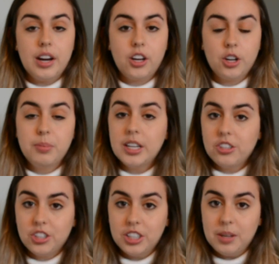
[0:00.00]
it could
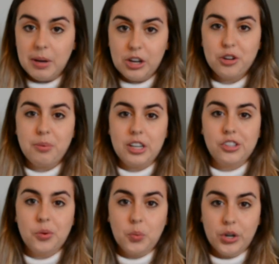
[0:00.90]
potentially make your
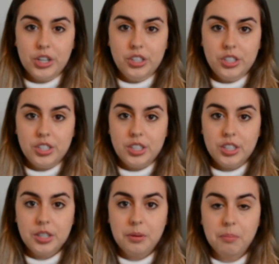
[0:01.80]
depression worse.
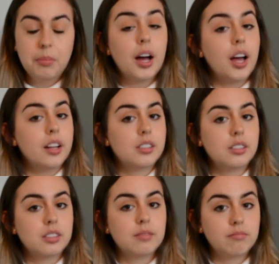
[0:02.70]
But
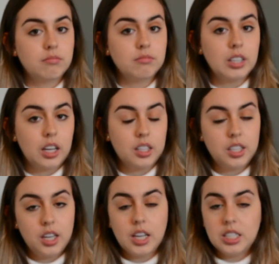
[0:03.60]

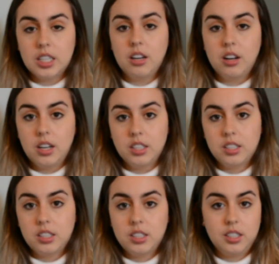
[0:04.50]
luckily I did not
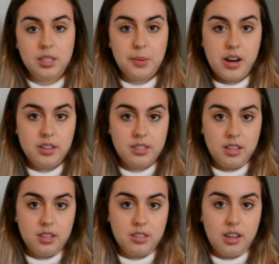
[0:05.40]
experience
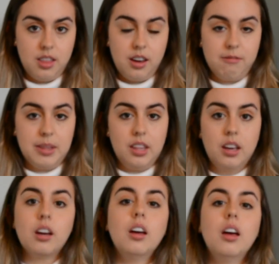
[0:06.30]
this. I think I've been
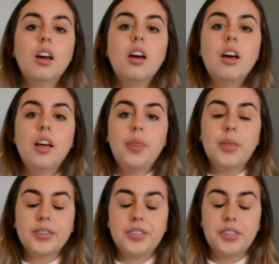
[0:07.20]
like
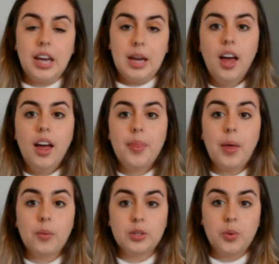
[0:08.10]
the same.
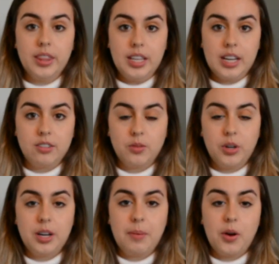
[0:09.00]
That was one thing I was
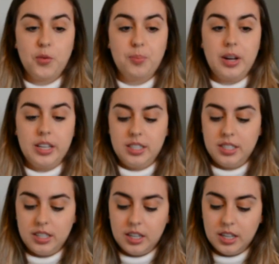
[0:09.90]
worried about,
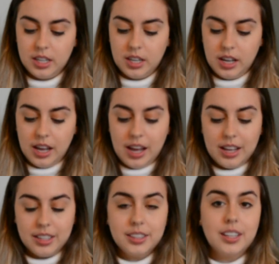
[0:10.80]
but
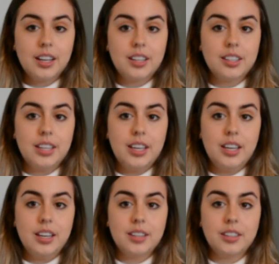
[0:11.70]

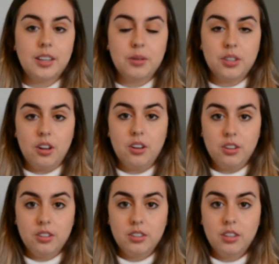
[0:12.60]
luckily it was
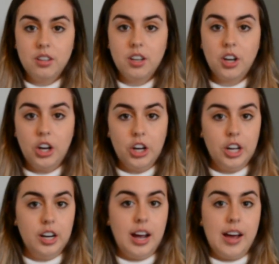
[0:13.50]
all good.
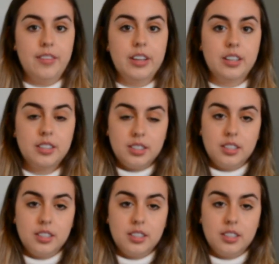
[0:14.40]
I haven't,